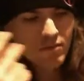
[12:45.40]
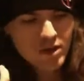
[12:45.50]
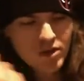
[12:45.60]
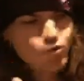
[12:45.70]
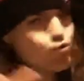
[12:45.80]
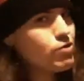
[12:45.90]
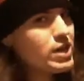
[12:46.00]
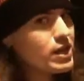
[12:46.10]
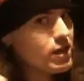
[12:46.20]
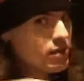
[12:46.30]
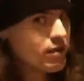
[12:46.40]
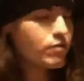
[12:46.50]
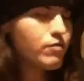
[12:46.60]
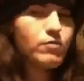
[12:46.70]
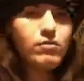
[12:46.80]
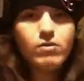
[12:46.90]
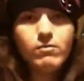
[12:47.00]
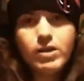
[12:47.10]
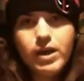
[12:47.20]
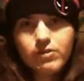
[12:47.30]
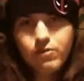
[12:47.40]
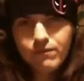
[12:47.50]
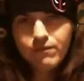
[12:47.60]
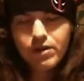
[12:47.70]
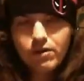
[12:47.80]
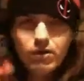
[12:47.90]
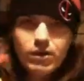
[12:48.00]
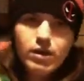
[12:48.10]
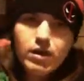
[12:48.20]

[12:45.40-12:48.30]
intriguingness that you want to add to your figure.